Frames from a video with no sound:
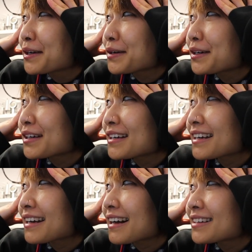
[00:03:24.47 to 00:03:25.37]
You're
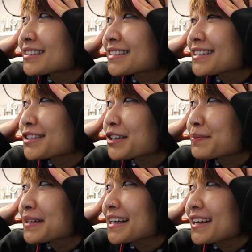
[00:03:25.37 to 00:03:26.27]
a senior
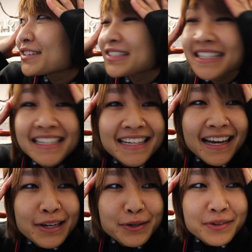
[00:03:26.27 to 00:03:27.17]
PhD
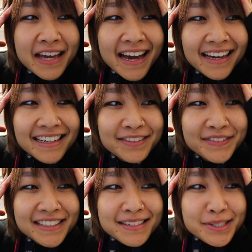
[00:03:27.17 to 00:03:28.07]
and you can't
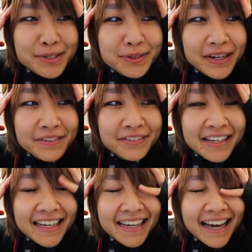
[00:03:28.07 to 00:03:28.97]
even do a
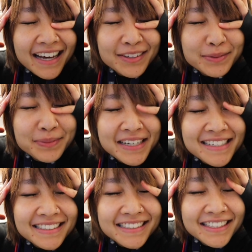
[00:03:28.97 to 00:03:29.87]
freaking
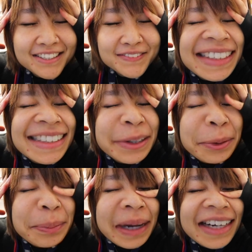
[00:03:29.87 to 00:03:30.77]
calibration curve. That's
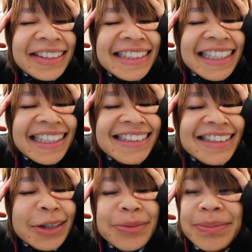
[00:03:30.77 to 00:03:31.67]
so embarrassing.
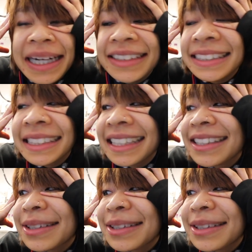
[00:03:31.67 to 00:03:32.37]
That's so embarrassing.